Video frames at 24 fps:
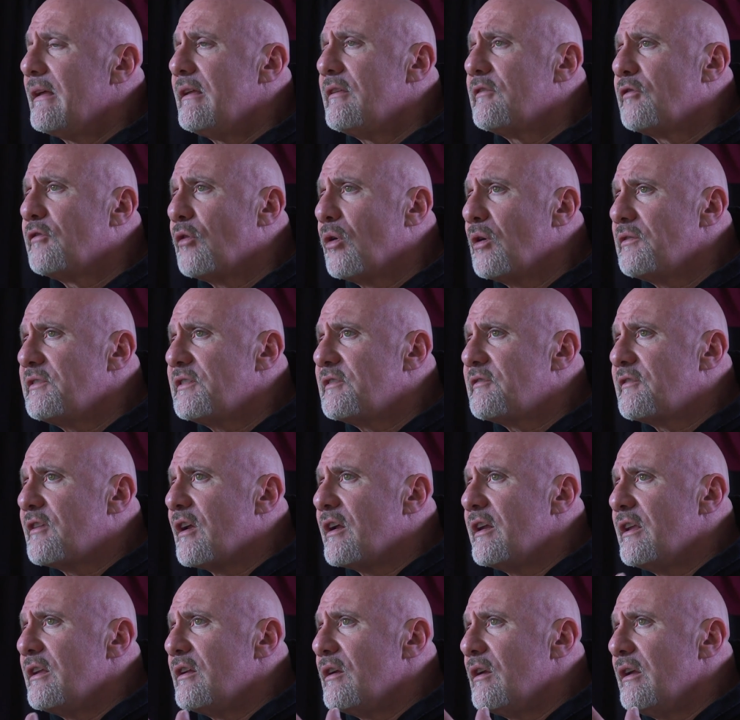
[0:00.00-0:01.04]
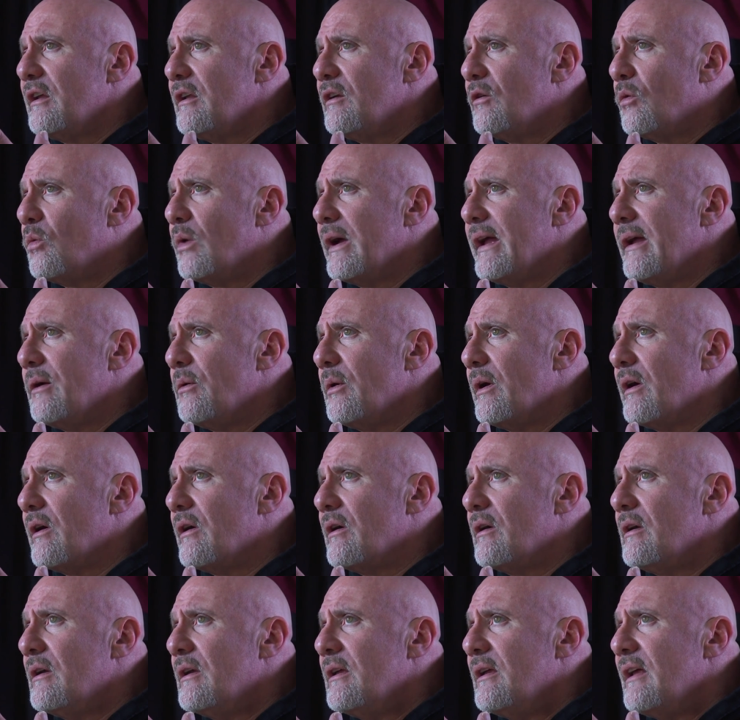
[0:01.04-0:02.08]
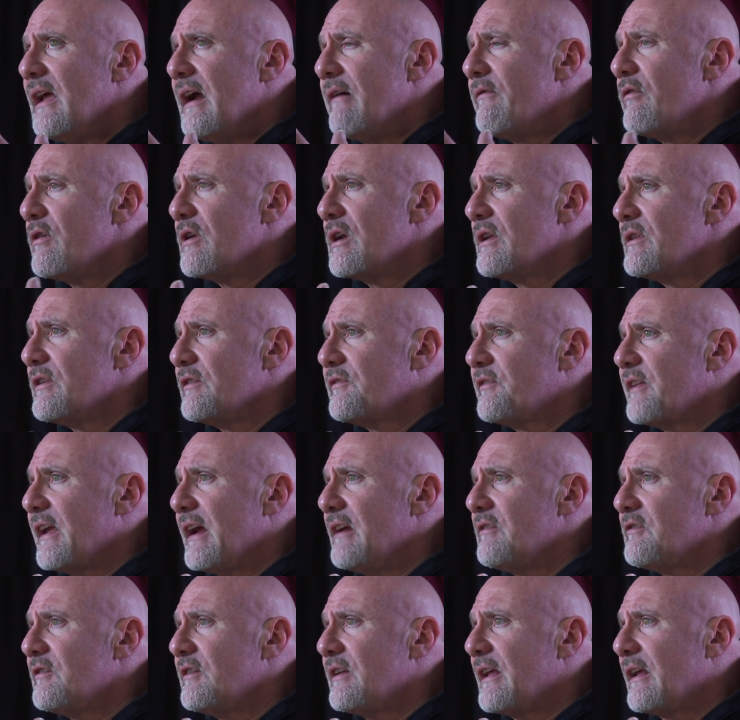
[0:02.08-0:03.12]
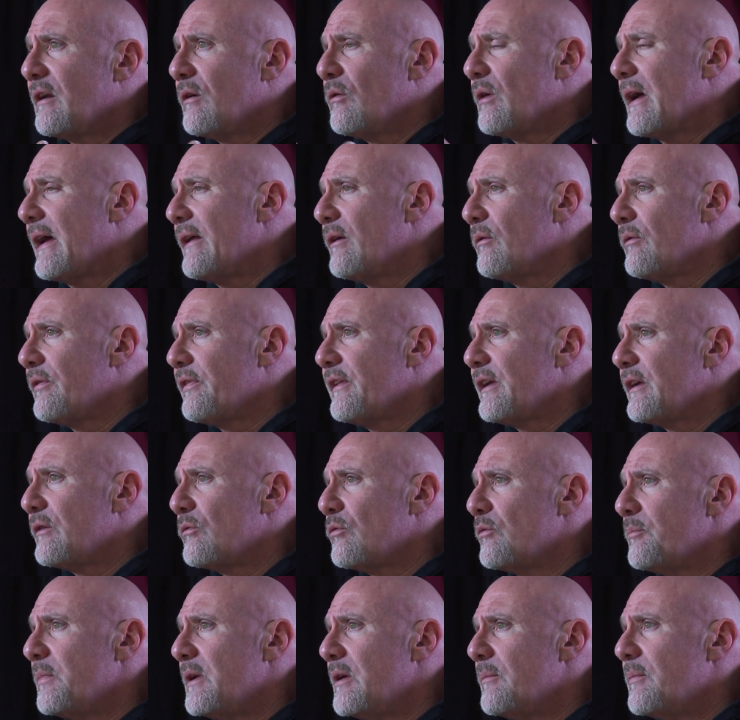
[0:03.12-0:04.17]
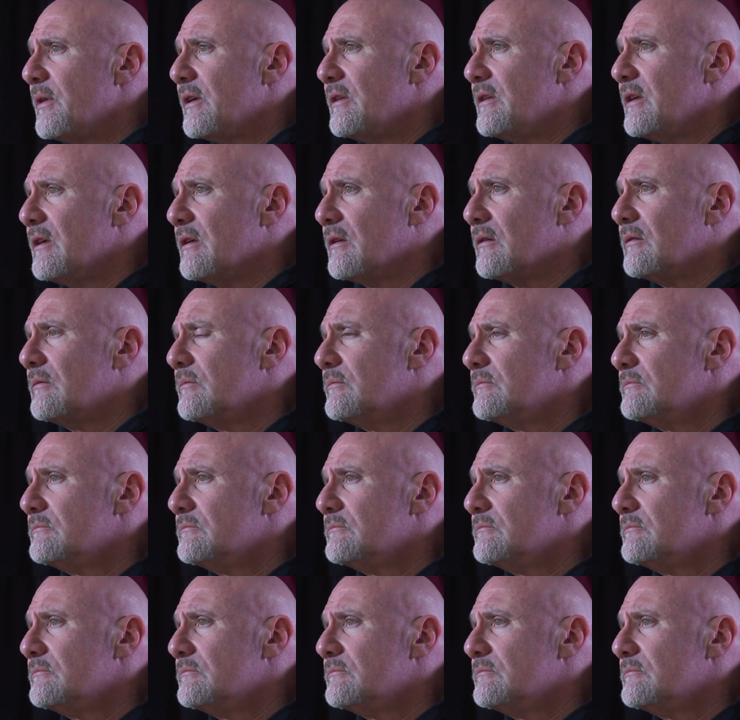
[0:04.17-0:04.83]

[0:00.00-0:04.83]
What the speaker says: As long as it's done in a way where everyone understands it, I don't think it would be a big deal.